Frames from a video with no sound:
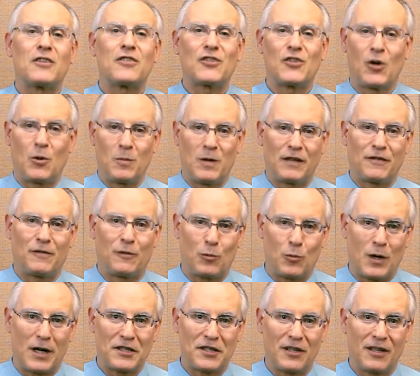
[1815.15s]
so much for
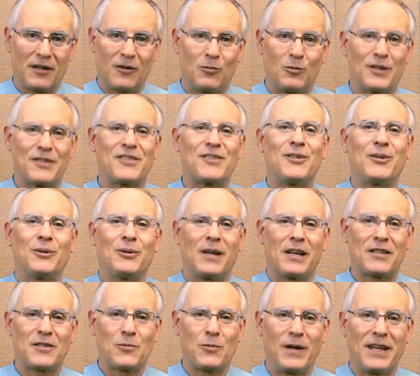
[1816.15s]
watching. We'll see you
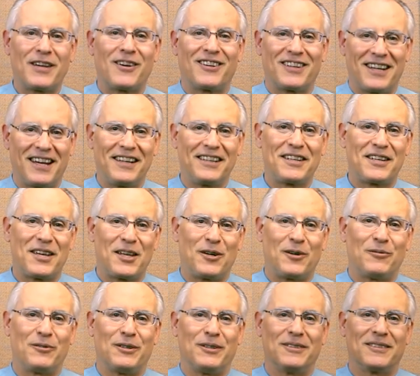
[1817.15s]
next week on LA
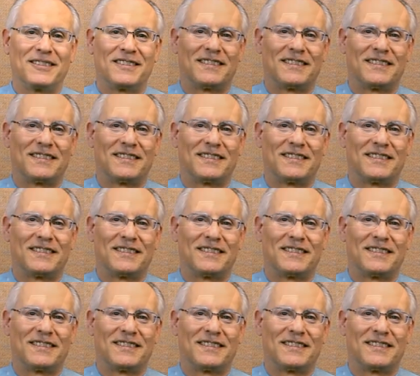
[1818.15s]
Interview.